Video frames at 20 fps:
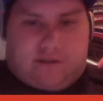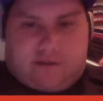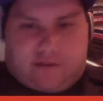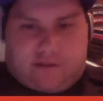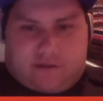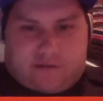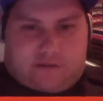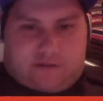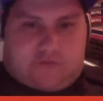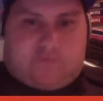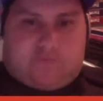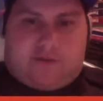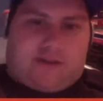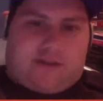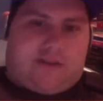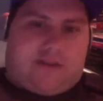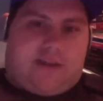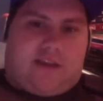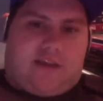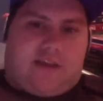to read
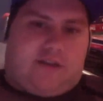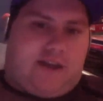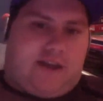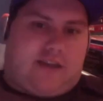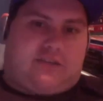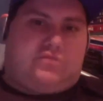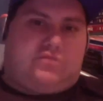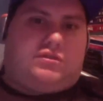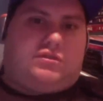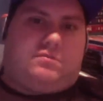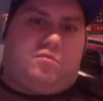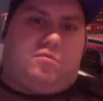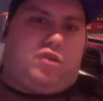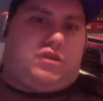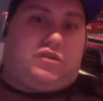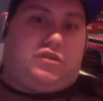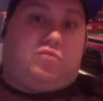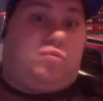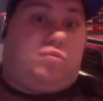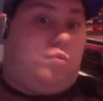the international spoilers.
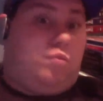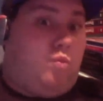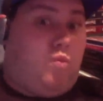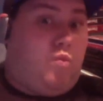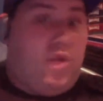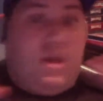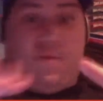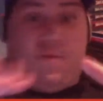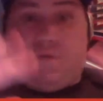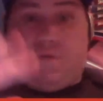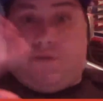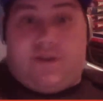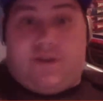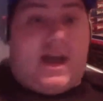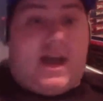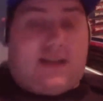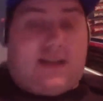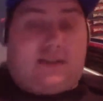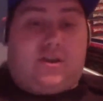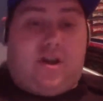We will
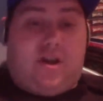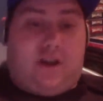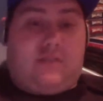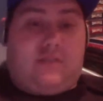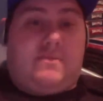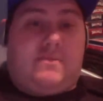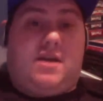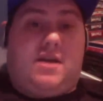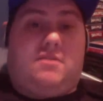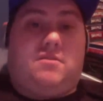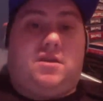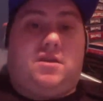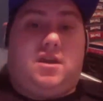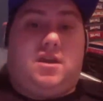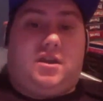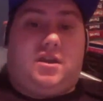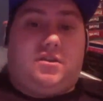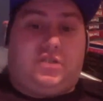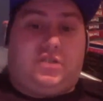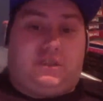not talk about
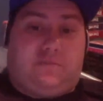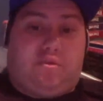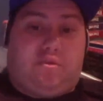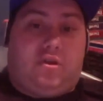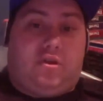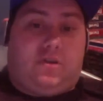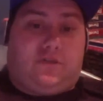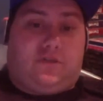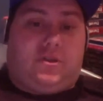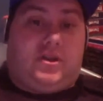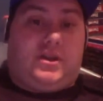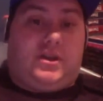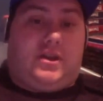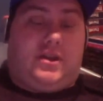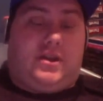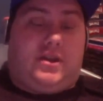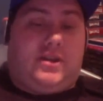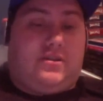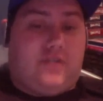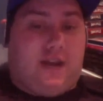the spoilers on here. I
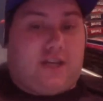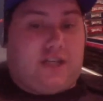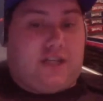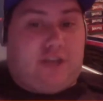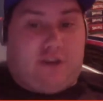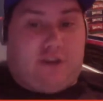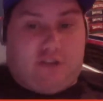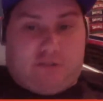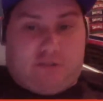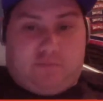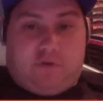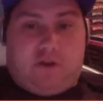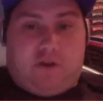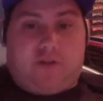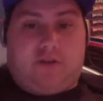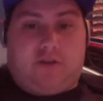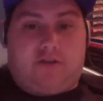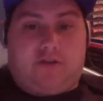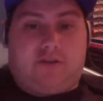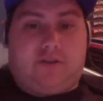do not share the
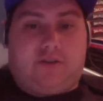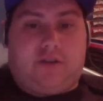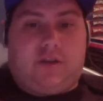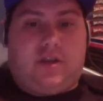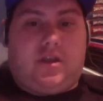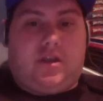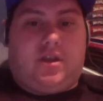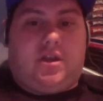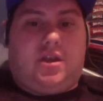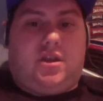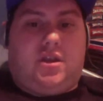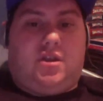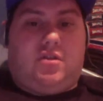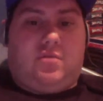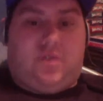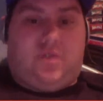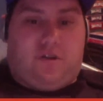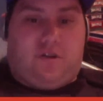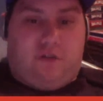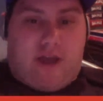spoilers. We
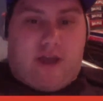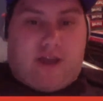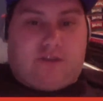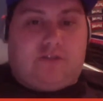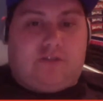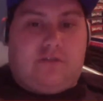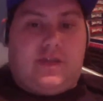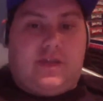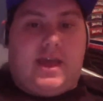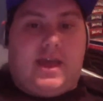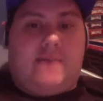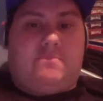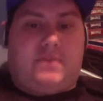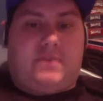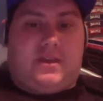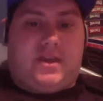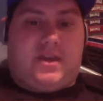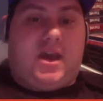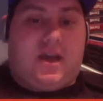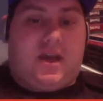do not do that
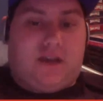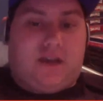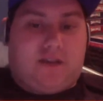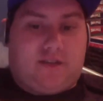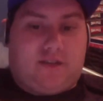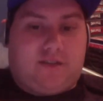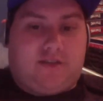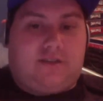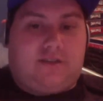because